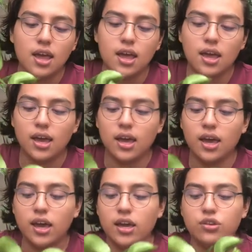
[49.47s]

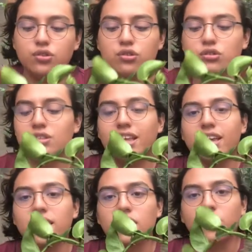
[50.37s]
and you just let
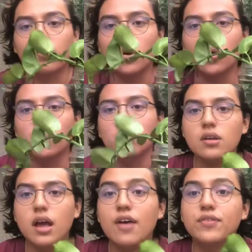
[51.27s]
it grow.
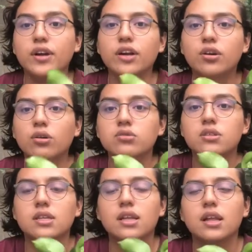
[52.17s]
After it
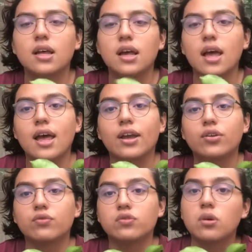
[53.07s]
grows
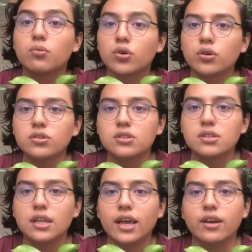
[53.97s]
some roots,
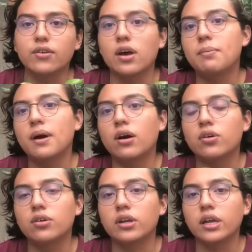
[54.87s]
like
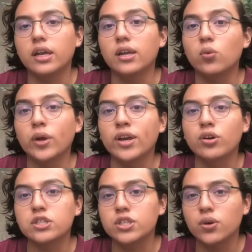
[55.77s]
about in a week or
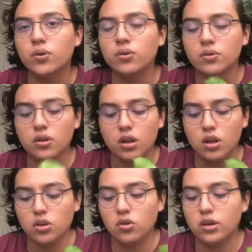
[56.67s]
two,
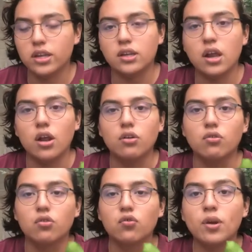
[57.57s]
you can
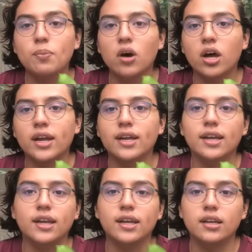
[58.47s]
repotted
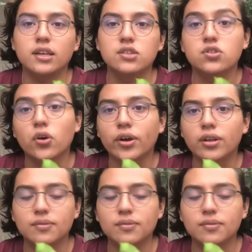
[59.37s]
in soil.